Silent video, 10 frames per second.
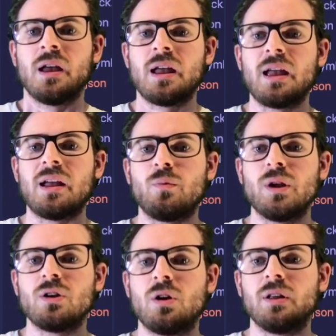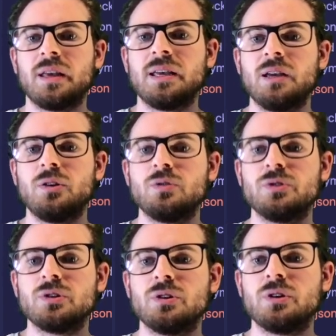and we can call it like get
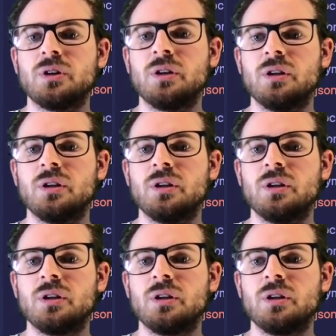user.